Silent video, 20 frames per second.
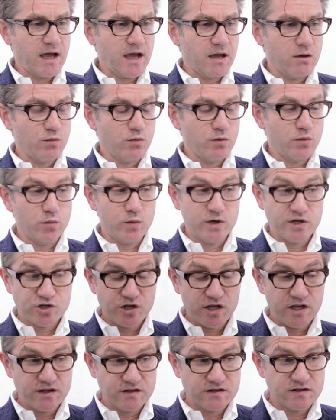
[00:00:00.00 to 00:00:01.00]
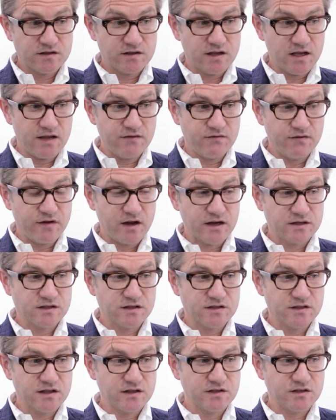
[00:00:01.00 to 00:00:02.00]
which is in fact a
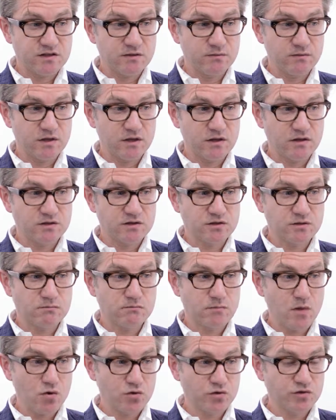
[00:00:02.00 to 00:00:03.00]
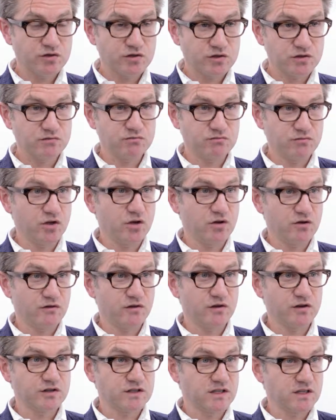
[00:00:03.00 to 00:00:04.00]
system that most
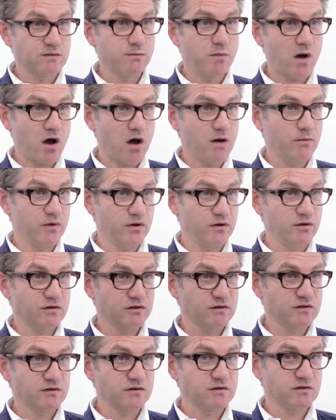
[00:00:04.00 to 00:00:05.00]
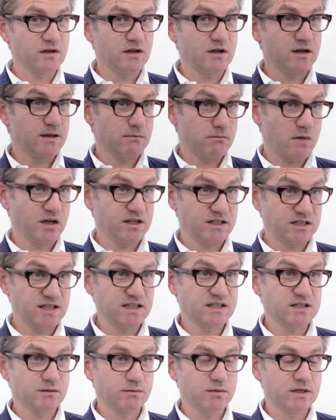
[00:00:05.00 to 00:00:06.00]
university departments in my
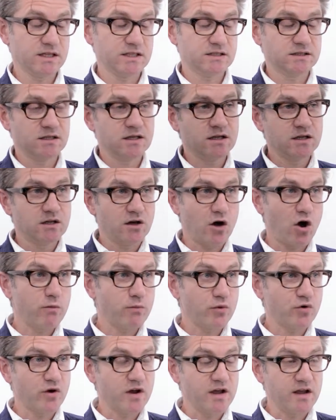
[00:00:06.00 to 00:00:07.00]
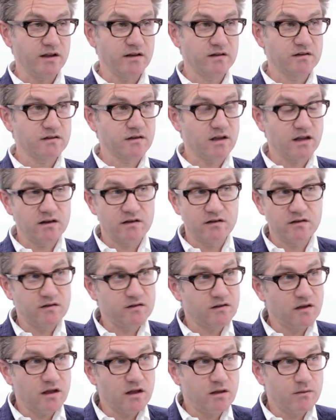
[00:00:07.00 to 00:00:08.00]
discipline operate,
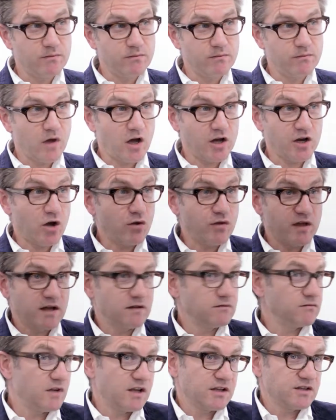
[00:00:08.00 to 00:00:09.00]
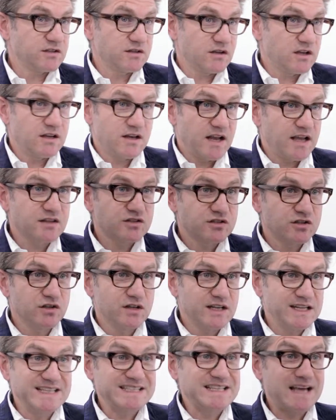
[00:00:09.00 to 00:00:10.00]
and I know that as an
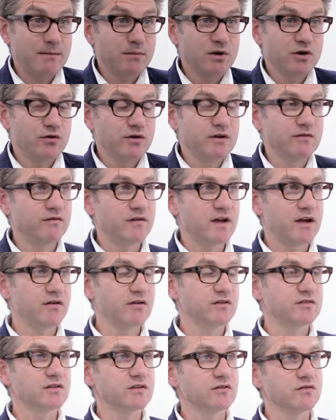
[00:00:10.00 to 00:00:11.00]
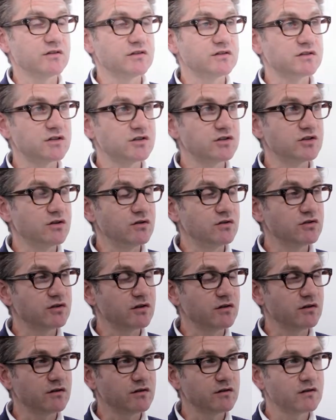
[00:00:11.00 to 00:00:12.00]
external examiner in various other
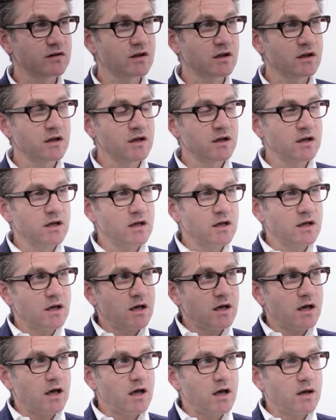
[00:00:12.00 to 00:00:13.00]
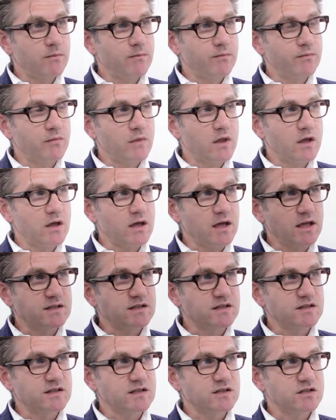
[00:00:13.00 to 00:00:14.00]
institutions. It's
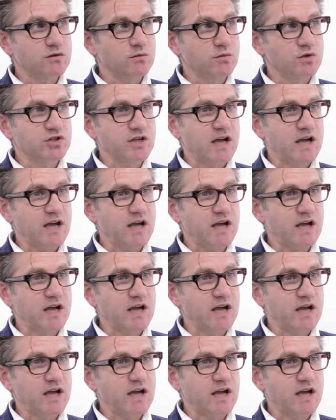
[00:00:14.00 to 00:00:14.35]
a system which